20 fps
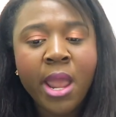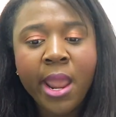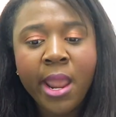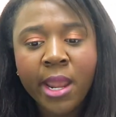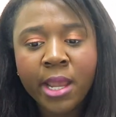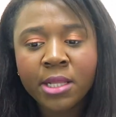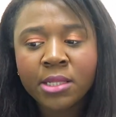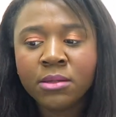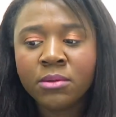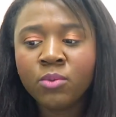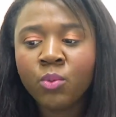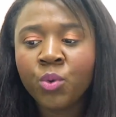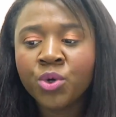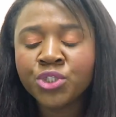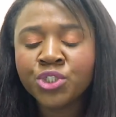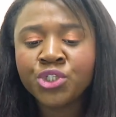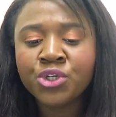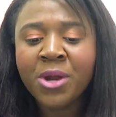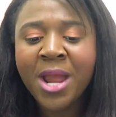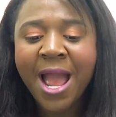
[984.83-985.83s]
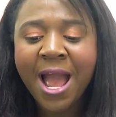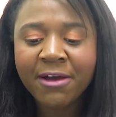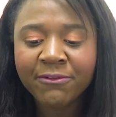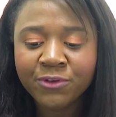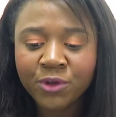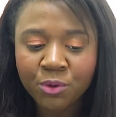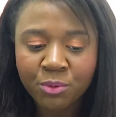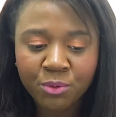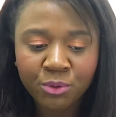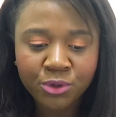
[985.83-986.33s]
And once you
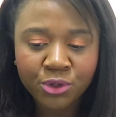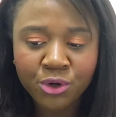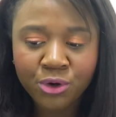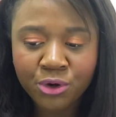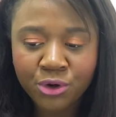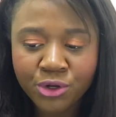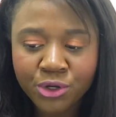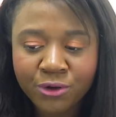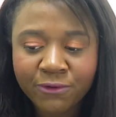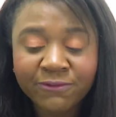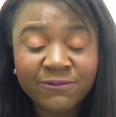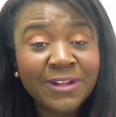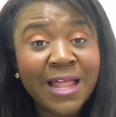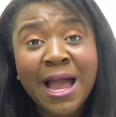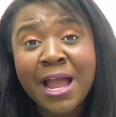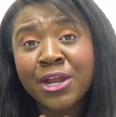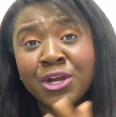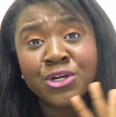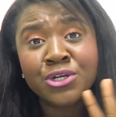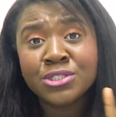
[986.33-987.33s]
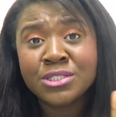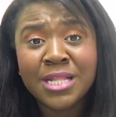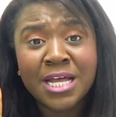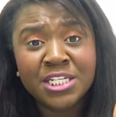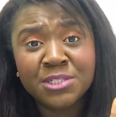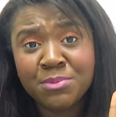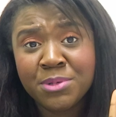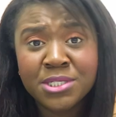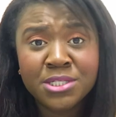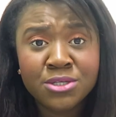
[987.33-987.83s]
have your flyer
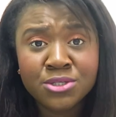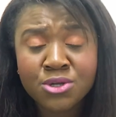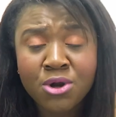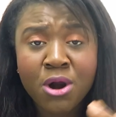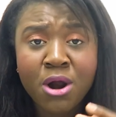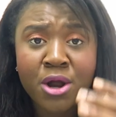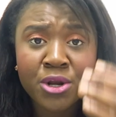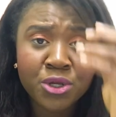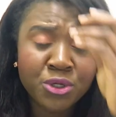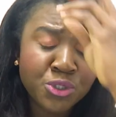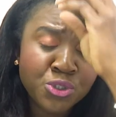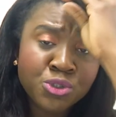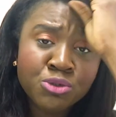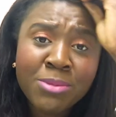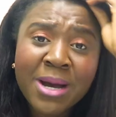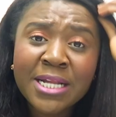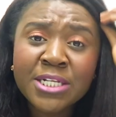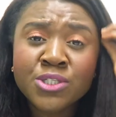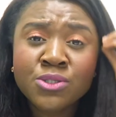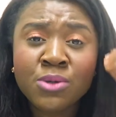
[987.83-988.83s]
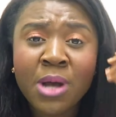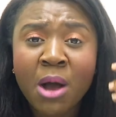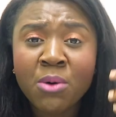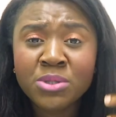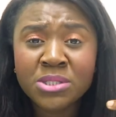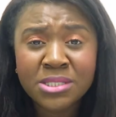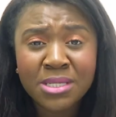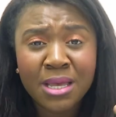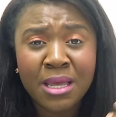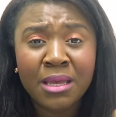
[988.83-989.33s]
slash business card, your 2x2, I
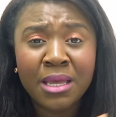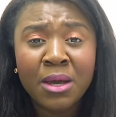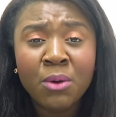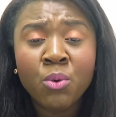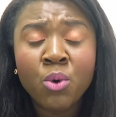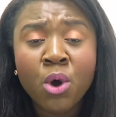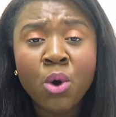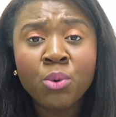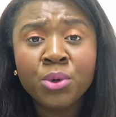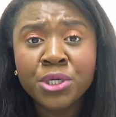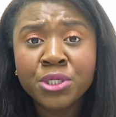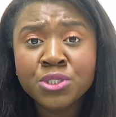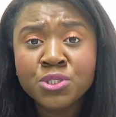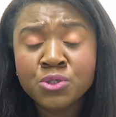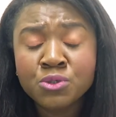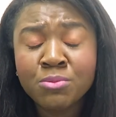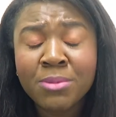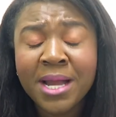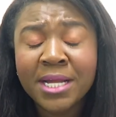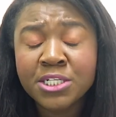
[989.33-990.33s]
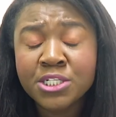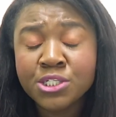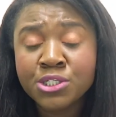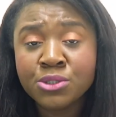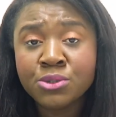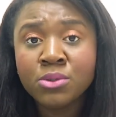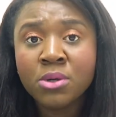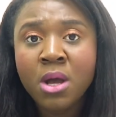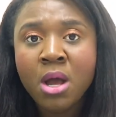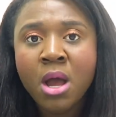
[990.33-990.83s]
would say go with a
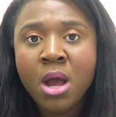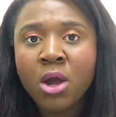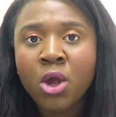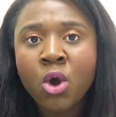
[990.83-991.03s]
2x2,